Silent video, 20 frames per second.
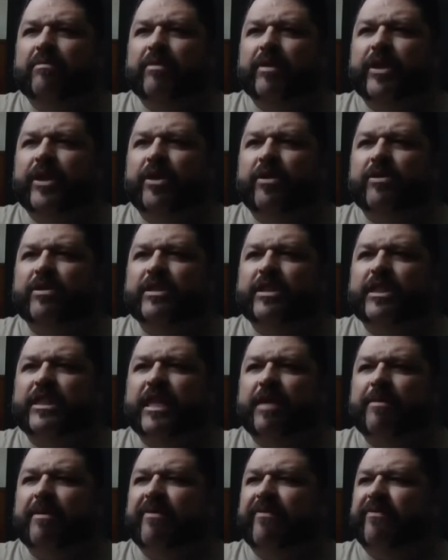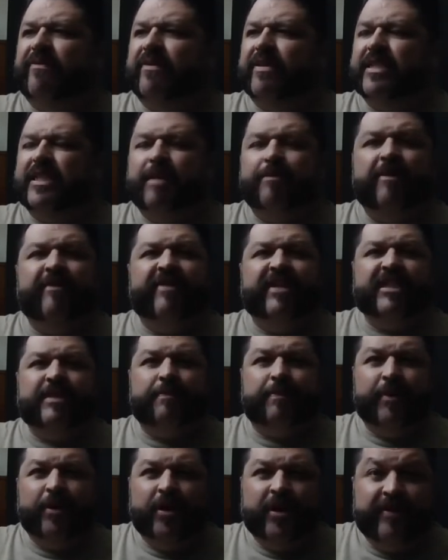you know, some of some of us
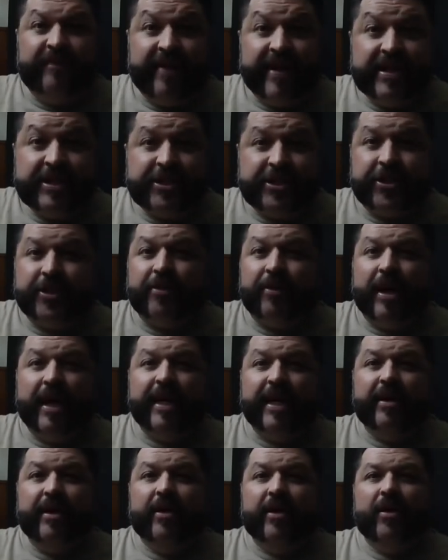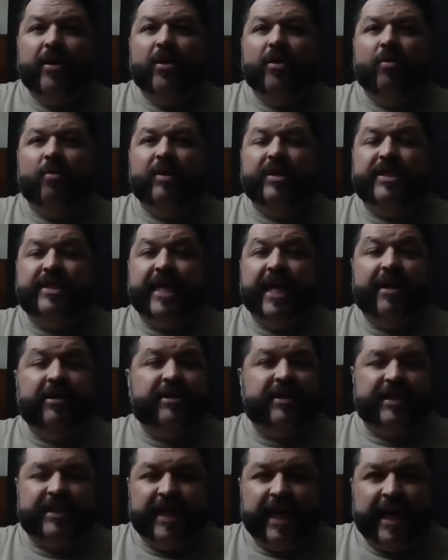per adventure, right, would dare
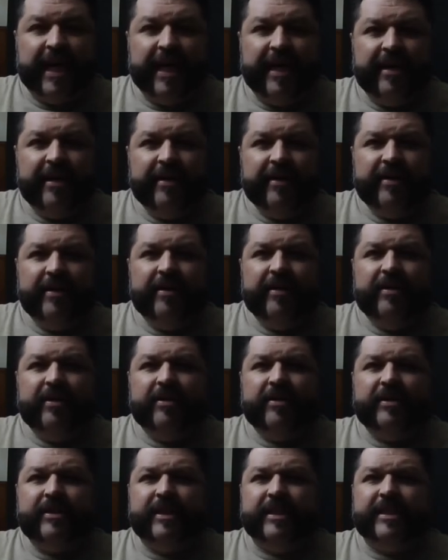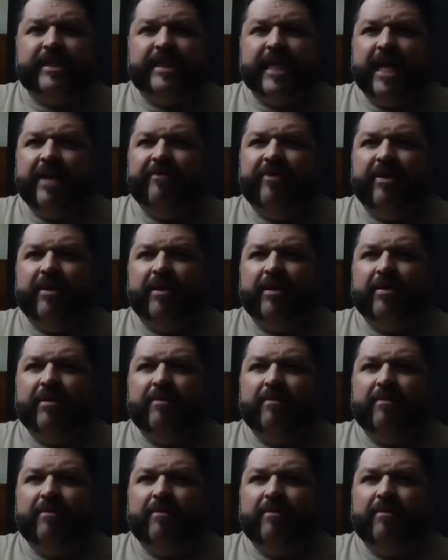to die to save a